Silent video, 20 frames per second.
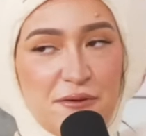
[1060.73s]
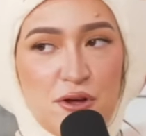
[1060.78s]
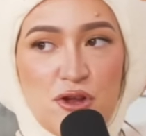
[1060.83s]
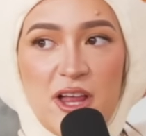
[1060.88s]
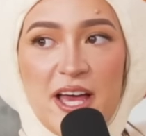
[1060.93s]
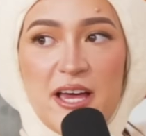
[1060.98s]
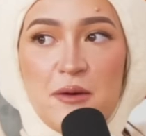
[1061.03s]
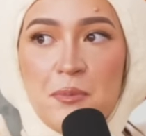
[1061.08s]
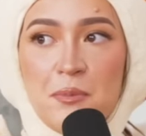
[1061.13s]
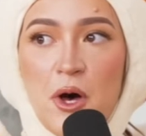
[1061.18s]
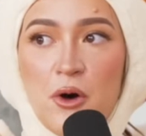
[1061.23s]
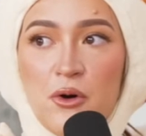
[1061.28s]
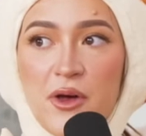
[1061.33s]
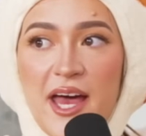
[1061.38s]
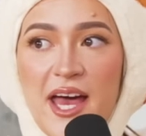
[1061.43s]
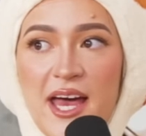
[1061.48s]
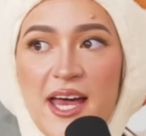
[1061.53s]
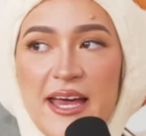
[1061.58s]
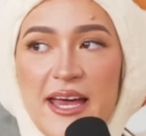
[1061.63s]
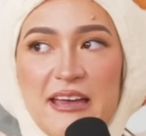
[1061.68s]
If you like poke,
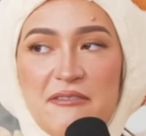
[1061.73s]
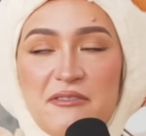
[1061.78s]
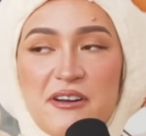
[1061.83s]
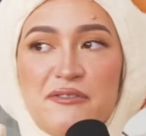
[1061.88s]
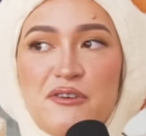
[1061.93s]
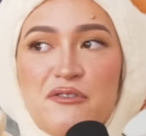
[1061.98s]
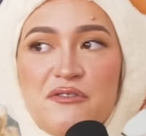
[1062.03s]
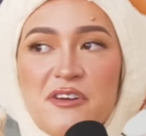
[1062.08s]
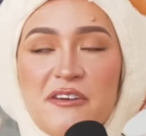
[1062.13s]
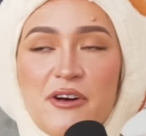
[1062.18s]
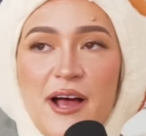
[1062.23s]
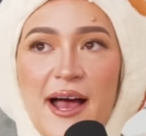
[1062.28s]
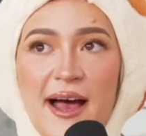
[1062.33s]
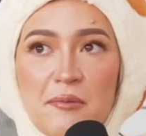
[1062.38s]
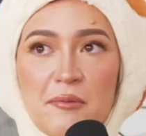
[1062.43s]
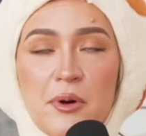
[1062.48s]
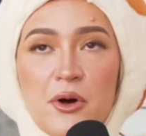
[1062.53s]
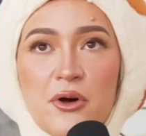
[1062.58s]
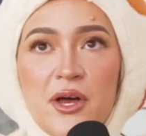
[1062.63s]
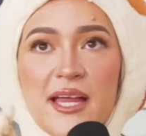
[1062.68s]
even if you've never
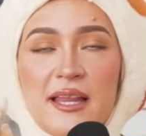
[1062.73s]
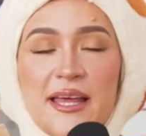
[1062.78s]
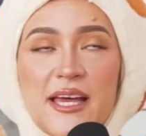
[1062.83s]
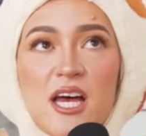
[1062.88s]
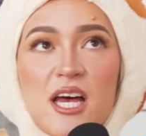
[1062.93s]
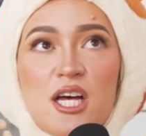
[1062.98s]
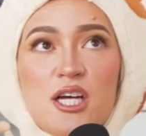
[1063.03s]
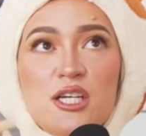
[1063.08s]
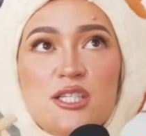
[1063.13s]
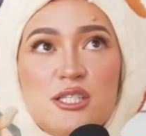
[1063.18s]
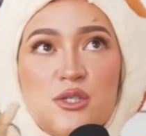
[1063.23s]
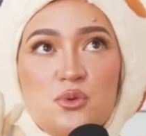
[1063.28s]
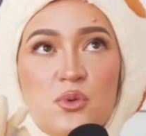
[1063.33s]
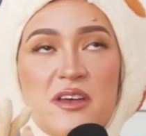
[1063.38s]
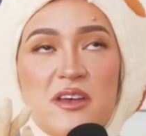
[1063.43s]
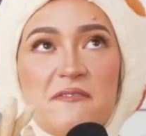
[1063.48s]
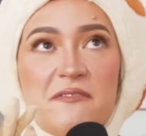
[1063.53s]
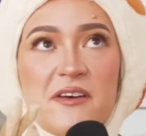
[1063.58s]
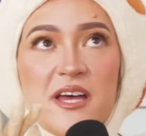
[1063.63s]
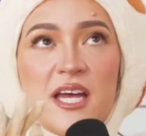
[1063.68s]
had poke, like
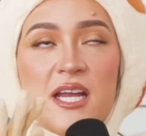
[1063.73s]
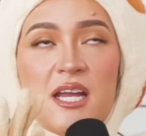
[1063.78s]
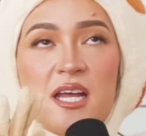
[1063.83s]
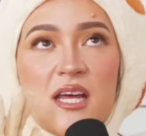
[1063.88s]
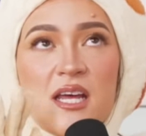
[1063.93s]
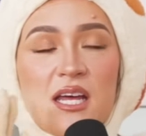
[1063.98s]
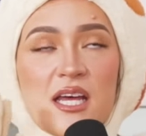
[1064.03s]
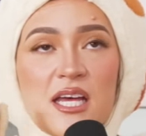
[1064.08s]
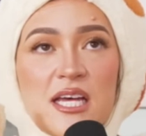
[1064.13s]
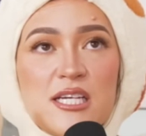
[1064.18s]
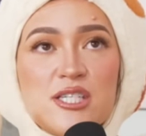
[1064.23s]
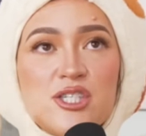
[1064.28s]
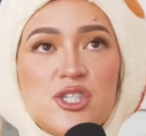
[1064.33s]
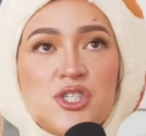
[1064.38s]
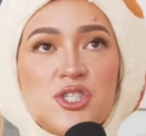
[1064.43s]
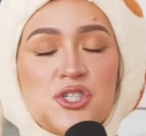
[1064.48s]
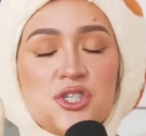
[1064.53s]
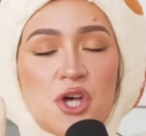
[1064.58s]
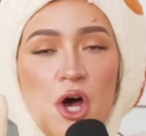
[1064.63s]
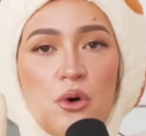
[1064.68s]
Sweetfin is
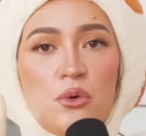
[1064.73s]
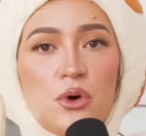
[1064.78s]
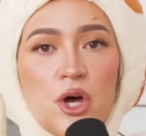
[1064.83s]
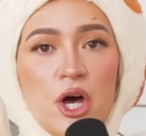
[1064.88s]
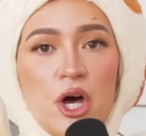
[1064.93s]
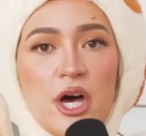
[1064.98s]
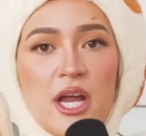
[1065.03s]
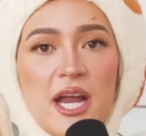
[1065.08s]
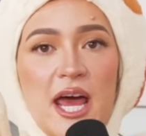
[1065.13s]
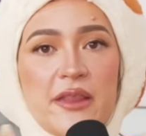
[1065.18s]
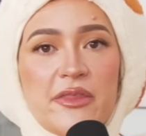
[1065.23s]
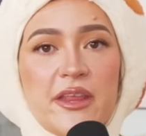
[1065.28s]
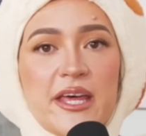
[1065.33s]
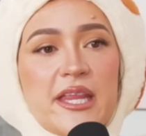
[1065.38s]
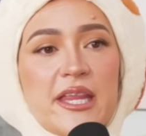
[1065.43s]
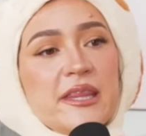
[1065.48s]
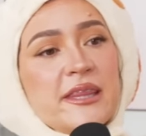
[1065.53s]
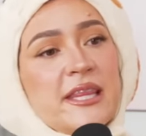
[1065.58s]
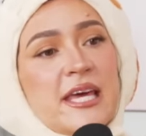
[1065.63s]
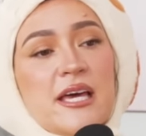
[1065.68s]
so good, and they,
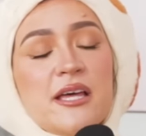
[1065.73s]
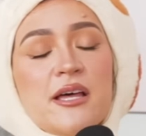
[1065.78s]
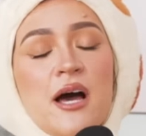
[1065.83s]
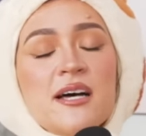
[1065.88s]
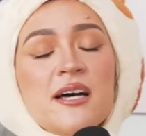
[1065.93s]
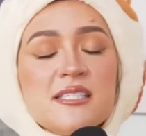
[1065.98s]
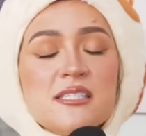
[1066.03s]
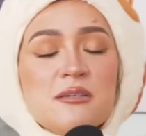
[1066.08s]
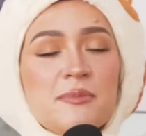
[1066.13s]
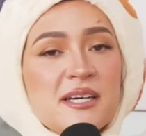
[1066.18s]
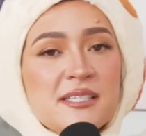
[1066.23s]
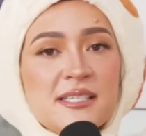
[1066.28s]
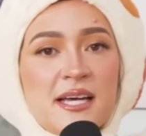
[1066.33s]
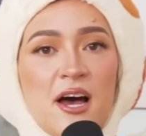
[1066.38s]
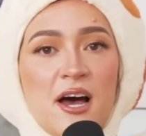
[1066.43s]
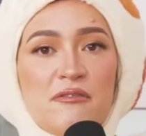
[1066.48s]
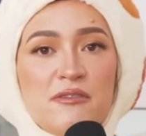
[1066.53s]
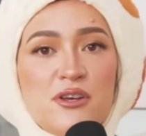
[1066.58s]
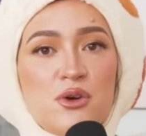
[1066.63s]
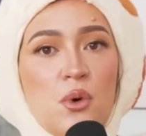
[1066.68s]
they customize it
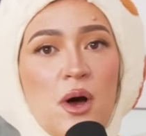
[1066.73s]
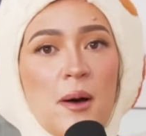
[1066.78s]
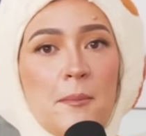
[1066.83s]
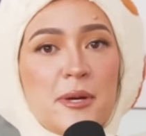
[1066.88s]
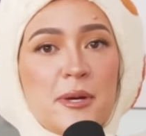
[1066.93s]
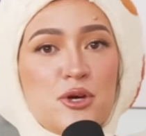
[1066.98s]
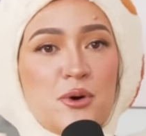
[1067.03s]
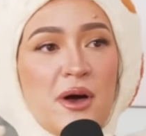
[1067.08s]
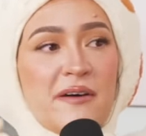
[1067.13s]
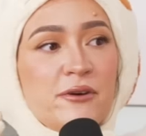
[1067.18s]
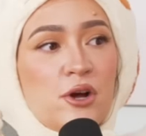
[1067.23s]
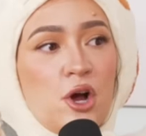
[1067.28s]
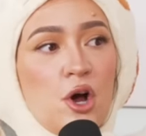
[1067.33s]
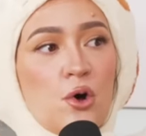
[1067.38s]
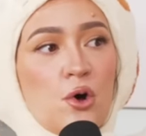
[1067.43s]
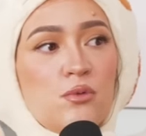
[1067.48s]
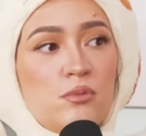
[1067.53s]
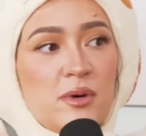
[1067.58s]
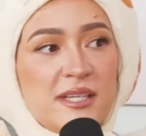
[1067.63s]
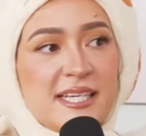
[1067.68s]
however you want, but you have your
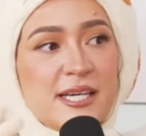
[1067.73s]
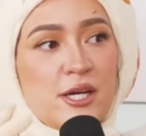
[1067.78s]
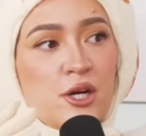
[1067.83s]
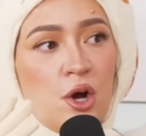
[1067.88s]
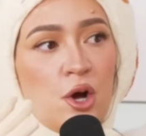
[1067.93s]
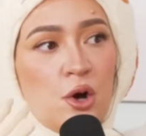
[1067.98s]
own, it's like your